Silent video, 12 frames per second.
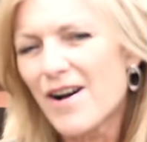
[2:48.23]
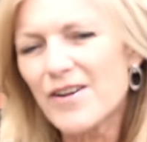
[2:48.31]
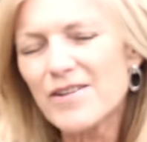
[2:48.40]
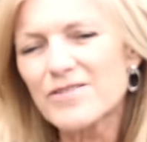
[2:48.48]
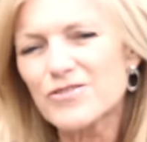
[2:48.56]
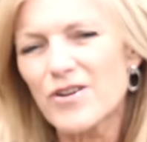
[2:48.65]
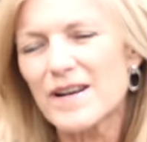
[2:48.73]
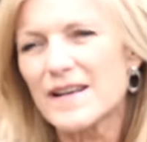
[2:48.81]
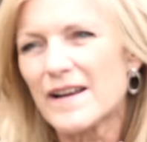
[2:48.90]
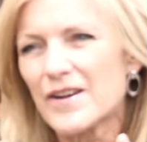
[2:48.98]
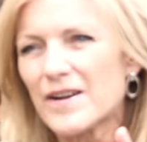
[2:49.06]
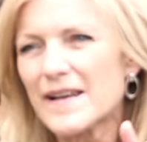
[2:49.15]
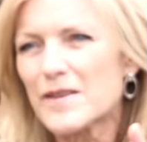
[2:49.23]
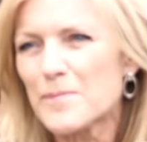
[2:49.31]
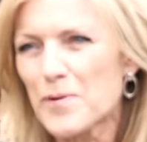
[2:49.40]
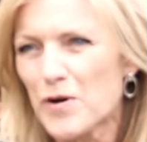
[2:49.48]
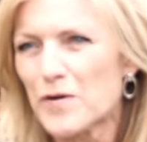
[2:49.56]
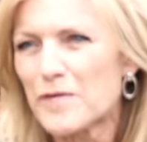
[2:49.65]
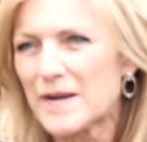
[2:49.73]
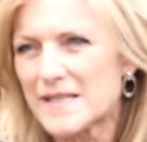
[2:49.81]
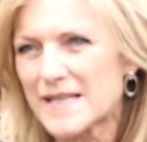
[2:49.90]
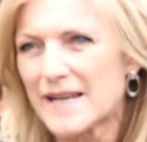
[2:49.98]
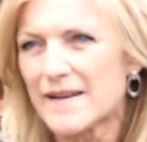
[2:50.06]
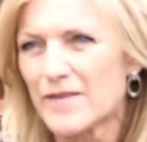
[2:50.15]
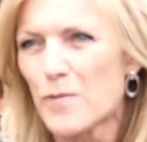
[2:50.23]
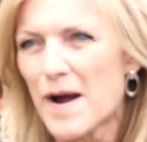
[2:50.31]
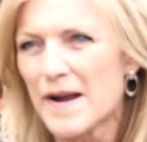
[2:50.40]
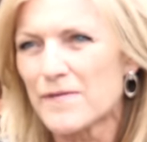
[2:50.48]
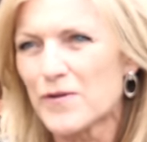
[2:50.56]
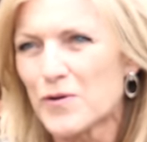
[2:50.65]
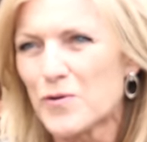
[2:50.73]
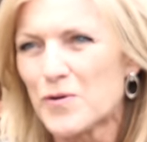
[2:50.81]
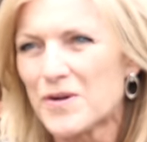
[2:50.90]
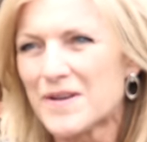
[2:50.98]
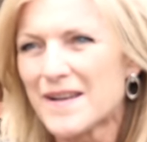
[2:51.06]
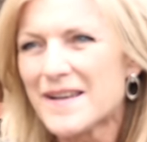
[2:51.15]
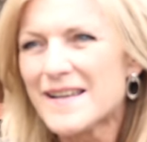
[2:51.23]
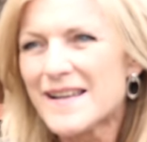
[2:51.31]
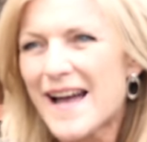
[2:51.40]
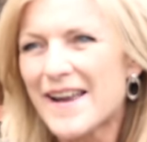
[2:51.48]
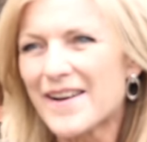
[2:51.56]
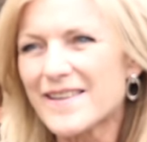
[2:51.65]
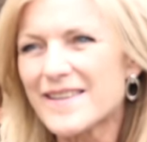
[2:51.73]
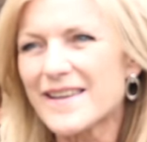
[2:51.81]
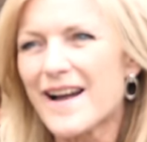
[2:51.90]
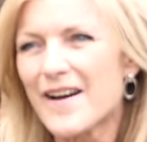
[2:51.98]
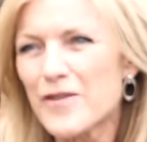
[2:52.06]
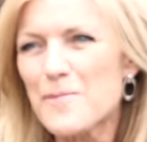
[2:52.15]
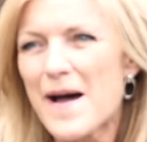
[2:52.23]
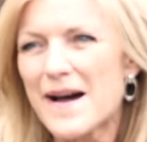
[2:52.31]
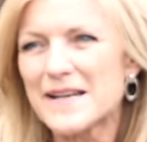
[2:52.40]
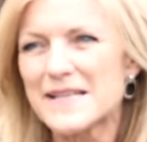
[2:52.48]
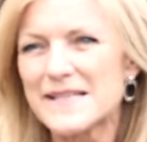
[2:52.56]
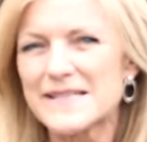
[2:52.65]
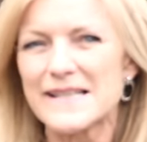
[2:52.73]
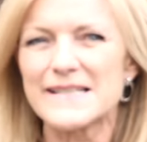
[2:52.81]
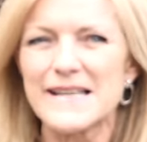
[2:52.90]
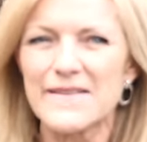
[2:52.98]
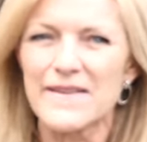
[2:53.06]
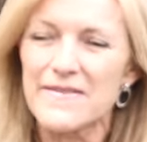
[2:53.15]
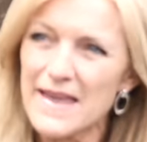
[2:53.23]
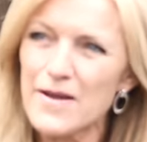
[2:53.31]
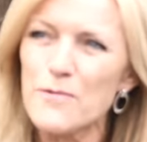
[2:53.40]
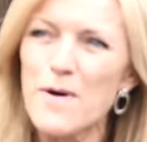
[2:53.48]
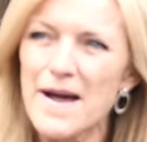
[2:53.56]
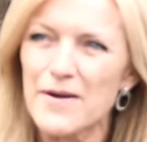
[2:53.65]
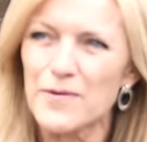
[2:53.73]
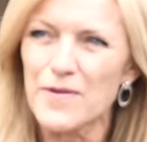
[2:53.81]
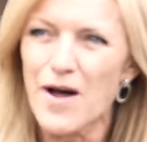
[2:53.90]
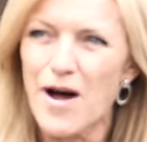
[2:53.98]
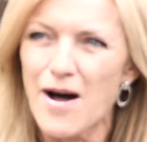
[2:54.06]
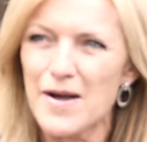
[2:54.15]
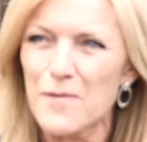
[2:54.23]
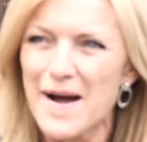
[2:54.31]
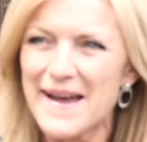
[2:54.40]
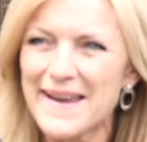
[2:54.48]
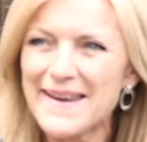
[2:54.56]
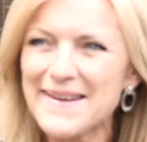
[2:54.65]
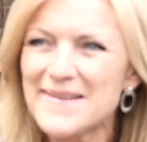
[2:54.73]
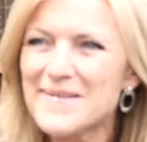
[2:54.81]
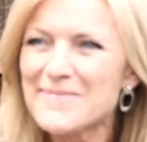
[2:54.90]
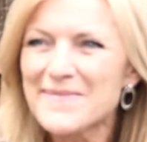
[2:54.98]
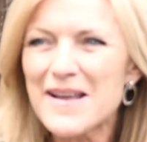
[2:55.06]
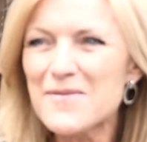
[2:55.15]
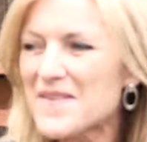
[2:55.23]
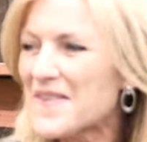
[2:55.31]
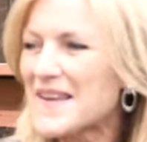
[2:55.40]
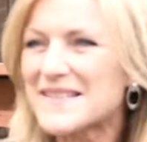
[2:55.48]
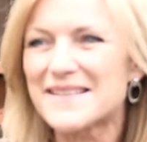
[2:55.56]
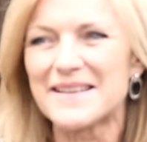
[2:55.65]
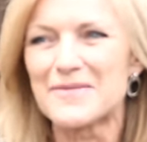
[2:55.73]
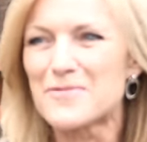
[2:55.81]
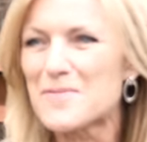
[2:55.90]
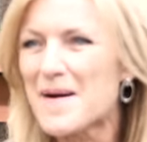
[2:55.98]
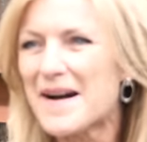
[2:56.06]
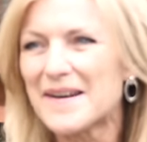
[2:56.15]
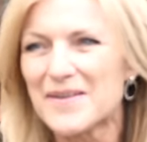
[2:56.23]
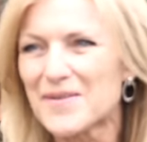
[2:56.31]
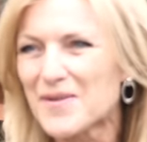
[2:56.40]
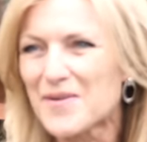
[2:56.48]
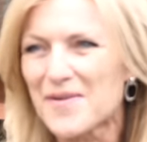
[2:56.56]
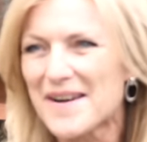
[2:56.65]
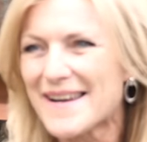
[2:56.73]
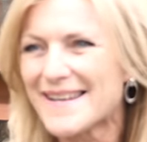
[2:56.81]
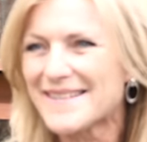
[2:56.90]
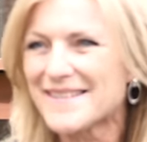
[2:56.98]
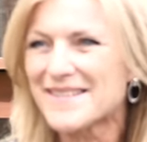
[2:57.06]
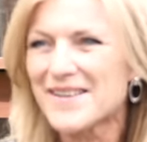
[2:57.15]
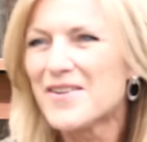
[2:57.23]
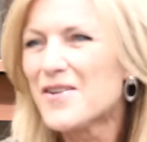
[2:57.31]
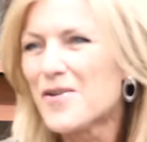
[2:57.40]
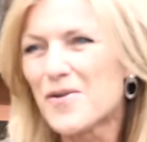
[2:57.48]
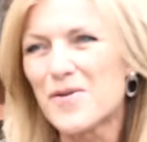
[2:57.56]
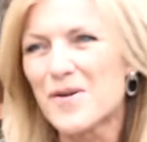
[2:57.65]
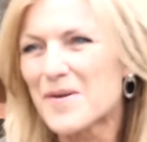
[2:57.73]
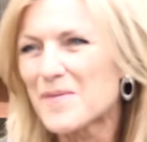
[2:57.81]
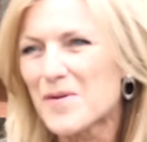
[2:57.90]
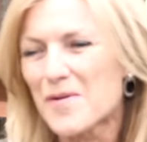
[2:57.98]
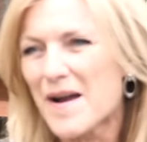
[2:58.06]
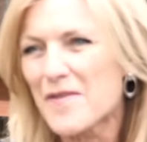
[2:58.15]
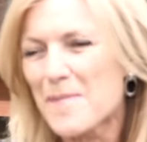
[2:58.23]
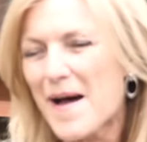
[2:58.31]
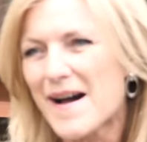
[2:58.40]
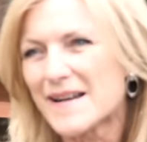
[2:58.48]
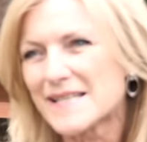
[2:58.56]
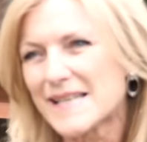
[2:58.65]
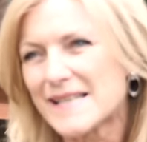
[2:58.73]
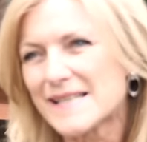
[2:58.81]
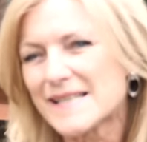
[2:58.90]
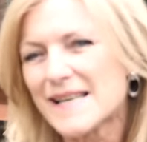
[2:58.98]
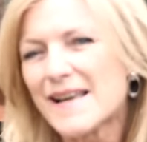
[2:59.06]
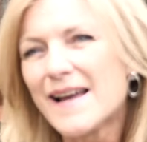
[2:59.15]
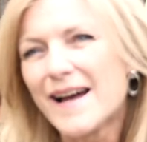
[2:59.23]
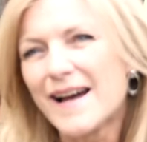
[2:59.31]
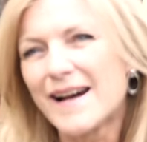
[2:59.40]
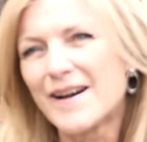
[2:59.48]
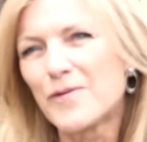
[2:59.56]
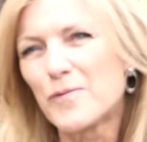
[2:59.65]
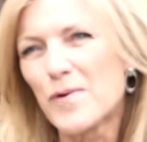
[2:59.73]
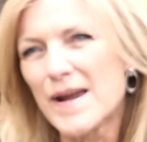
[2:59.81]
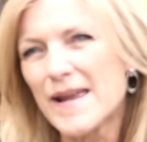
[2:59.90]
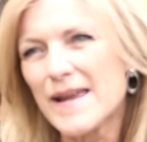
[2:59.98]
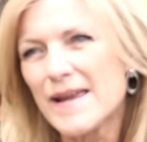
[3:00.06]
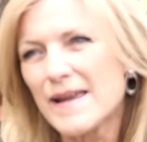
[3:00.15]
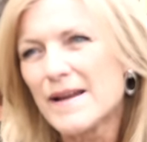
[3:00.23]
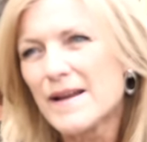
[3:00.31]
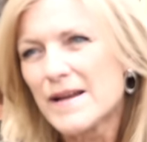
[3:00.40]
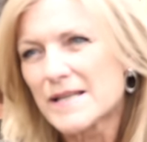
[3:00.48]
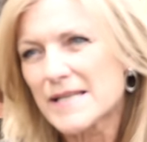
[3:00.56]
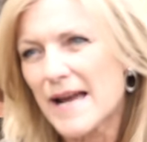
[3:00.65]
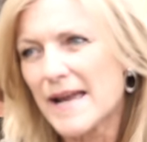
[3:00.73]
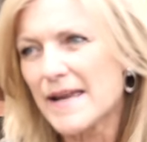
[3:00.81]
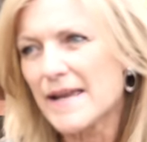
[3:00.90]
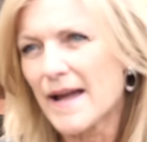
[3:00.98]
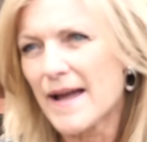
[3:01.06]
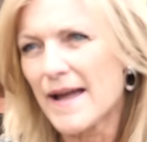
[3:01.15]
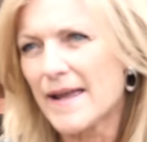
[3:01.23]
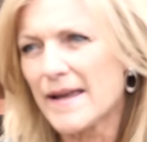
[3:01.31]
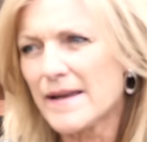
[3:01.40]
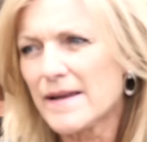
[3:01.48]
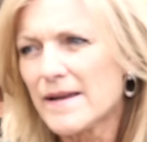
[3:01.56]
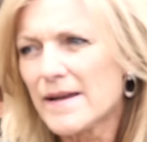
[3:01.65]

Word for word: I don't try. I don't let the perfect get in the way of the good. And I think other parties, it's either their way or the highway whether that's the Liberal Party or the Greens or, or other parties, uh, we take a,